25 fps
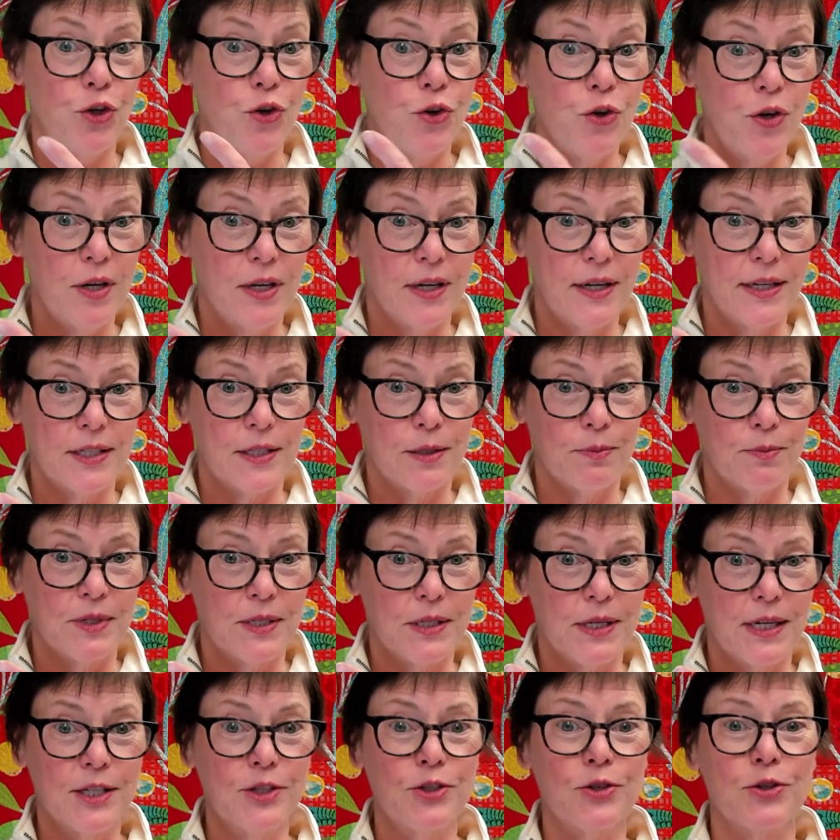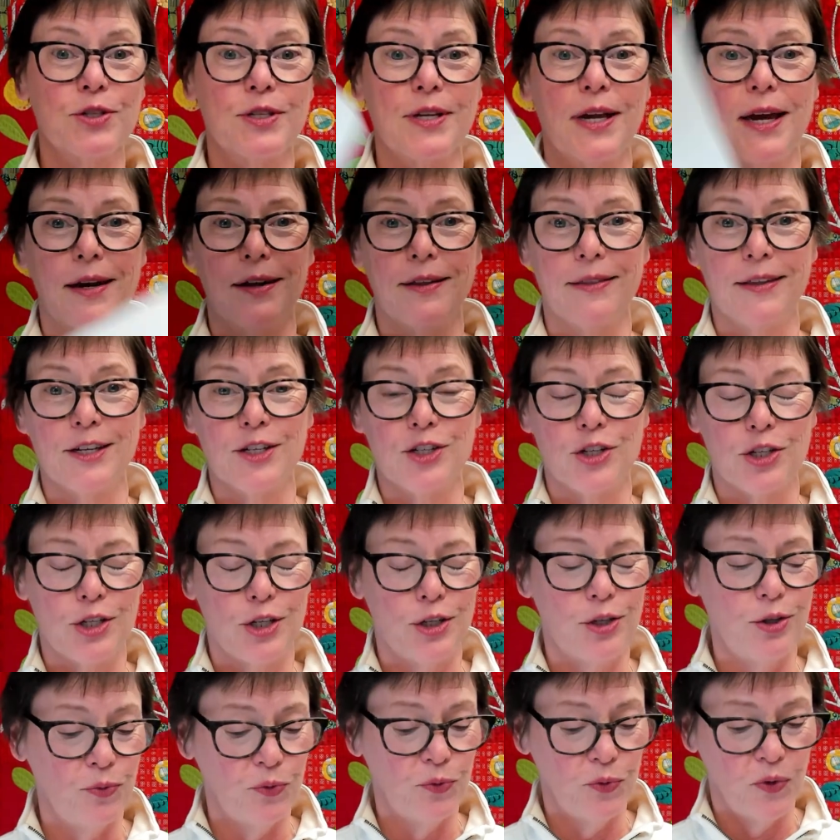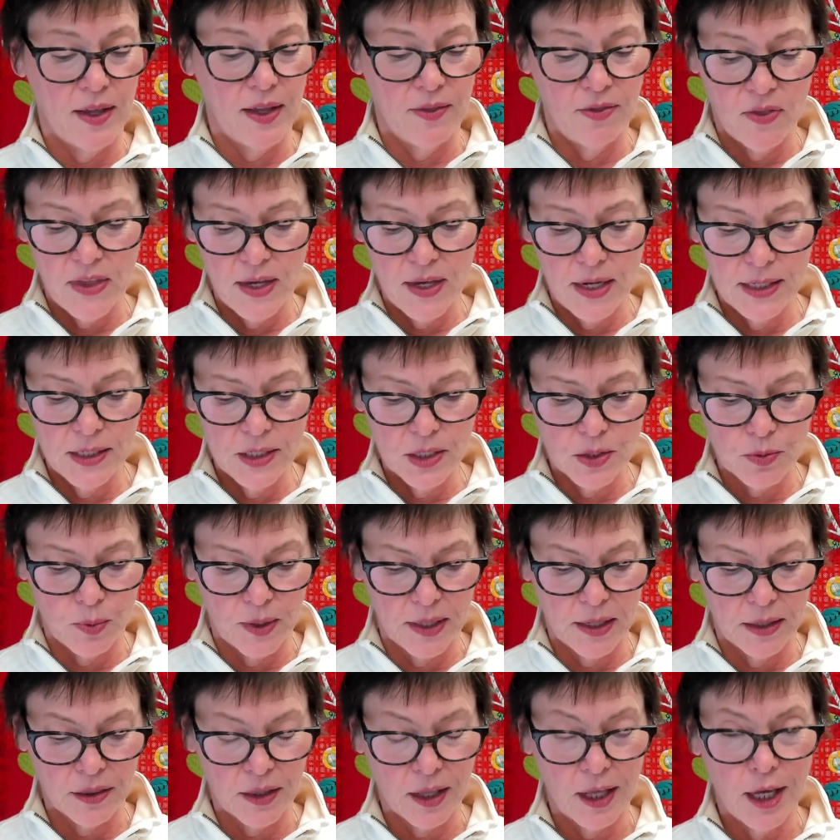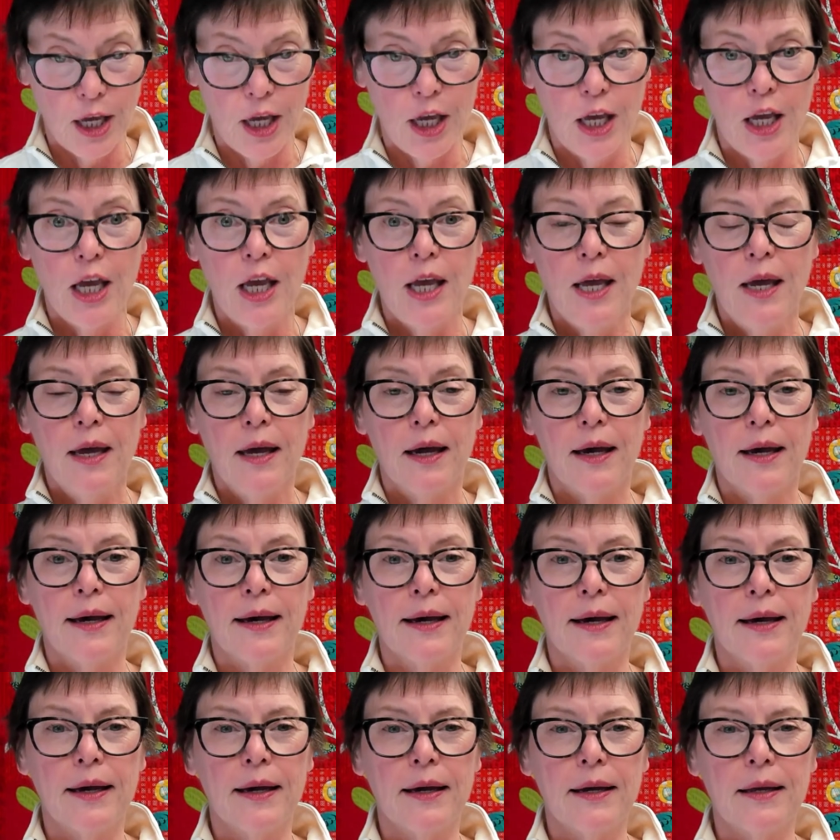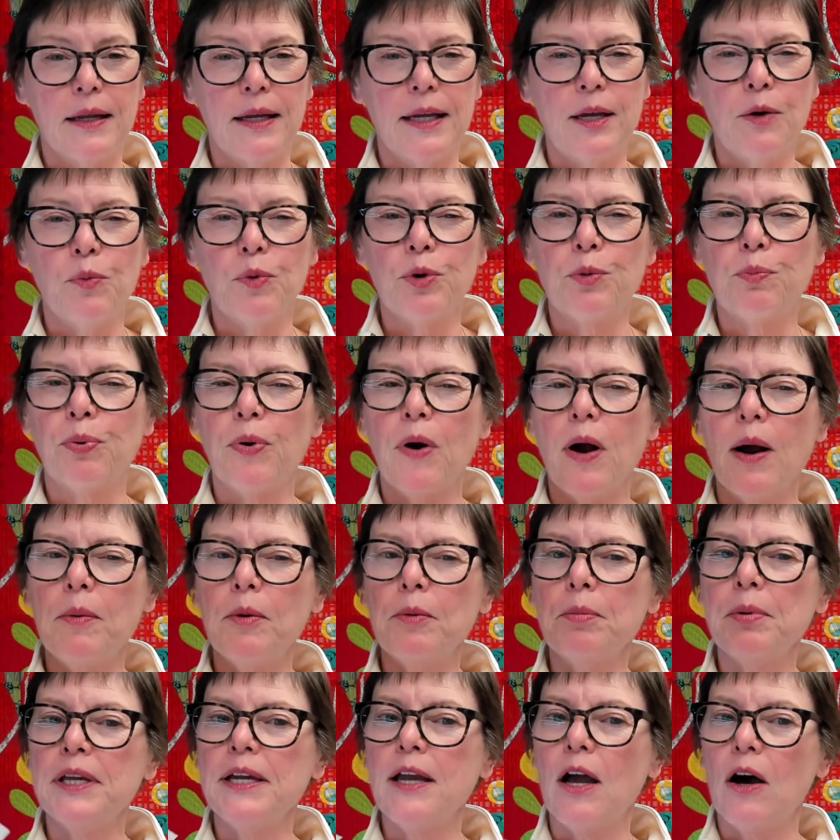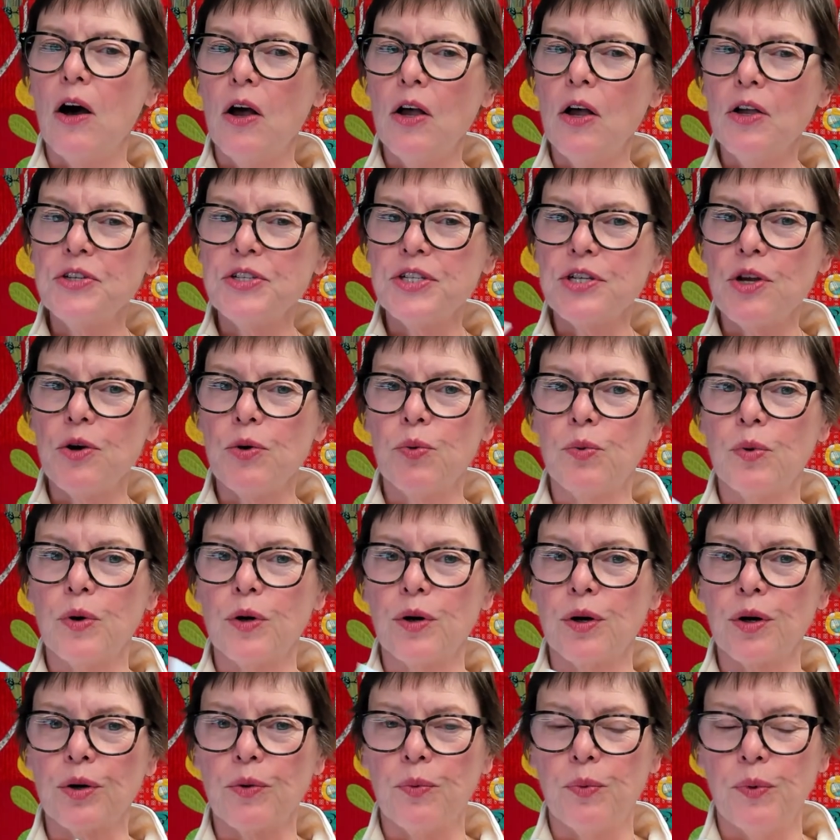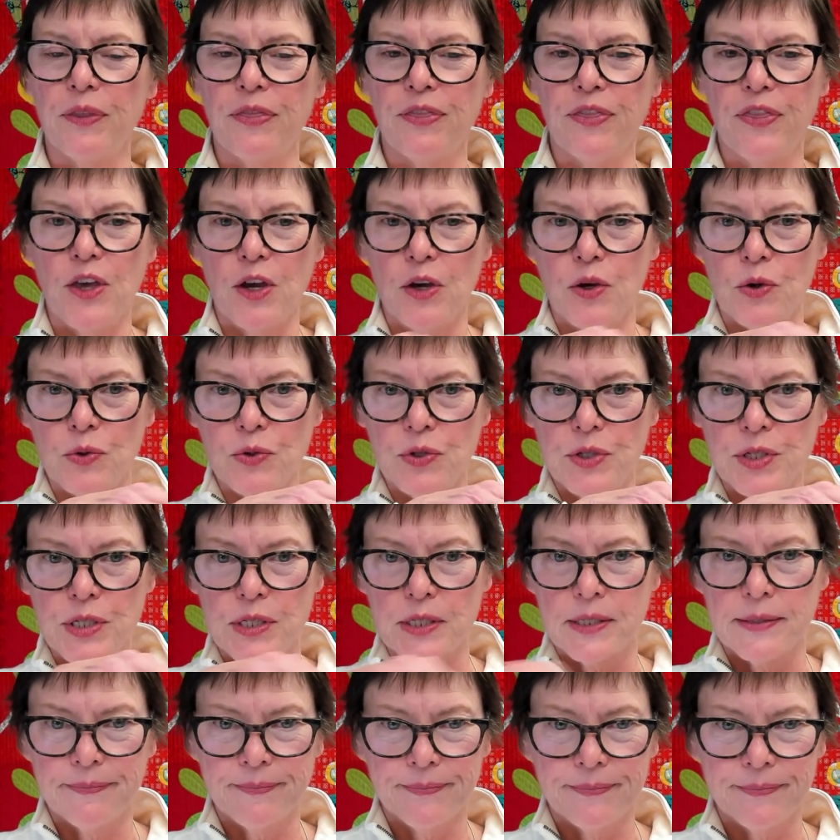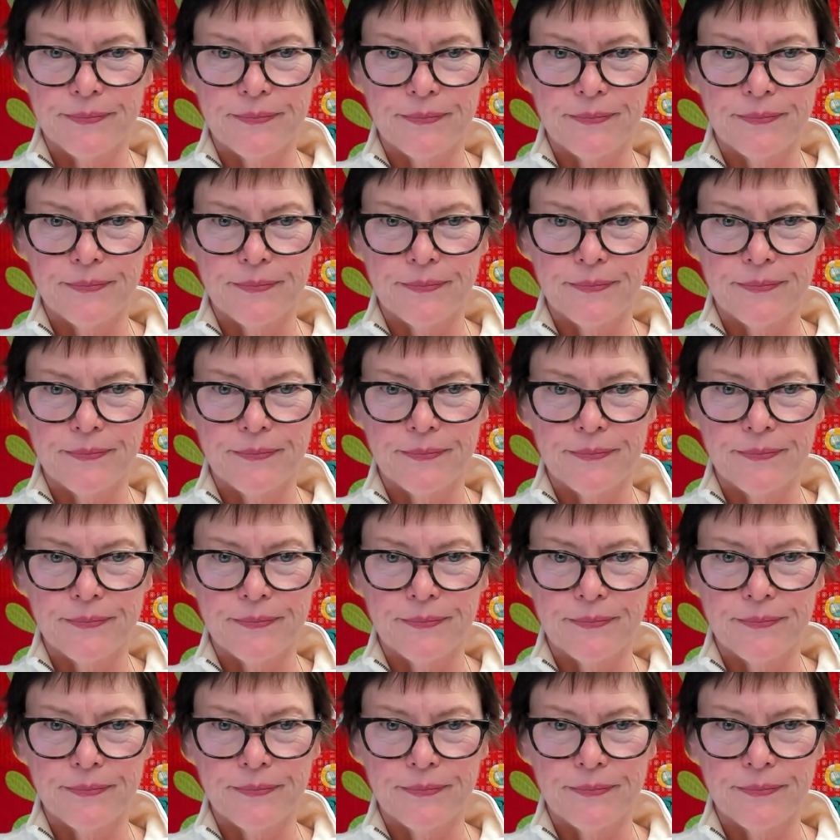You could cut some stencils out of this to do fun things with. Uh, it would probably also work with those